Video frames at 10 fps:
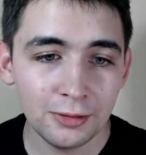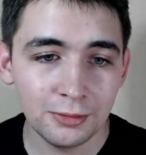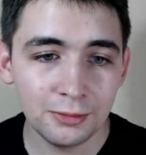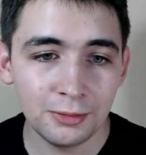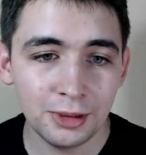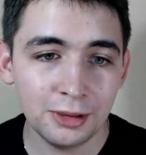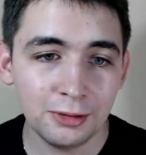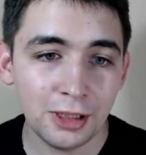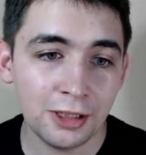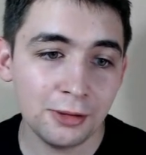
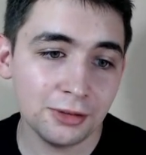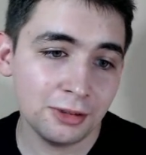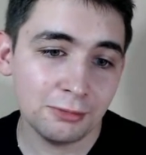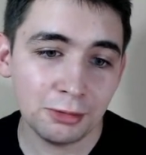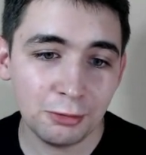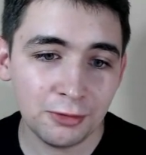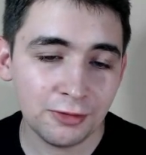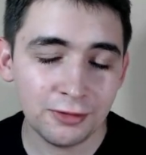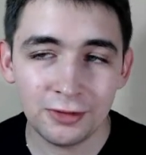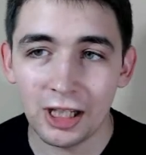we are using what
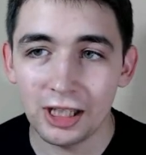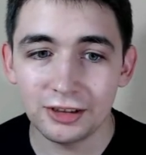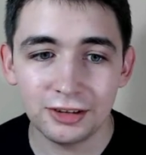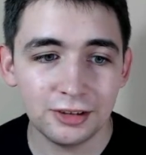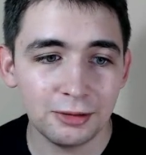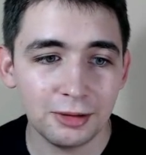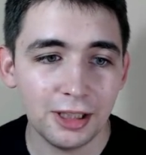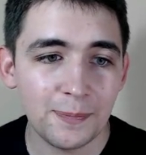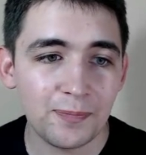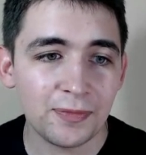we've got.
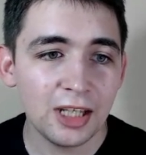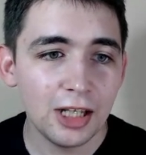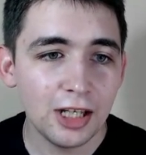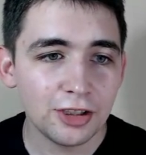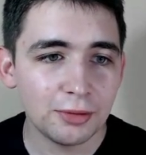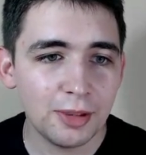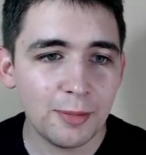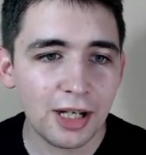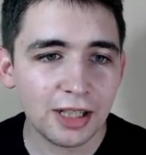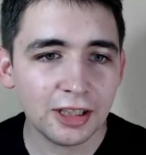Okay. So
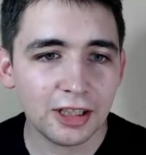debugging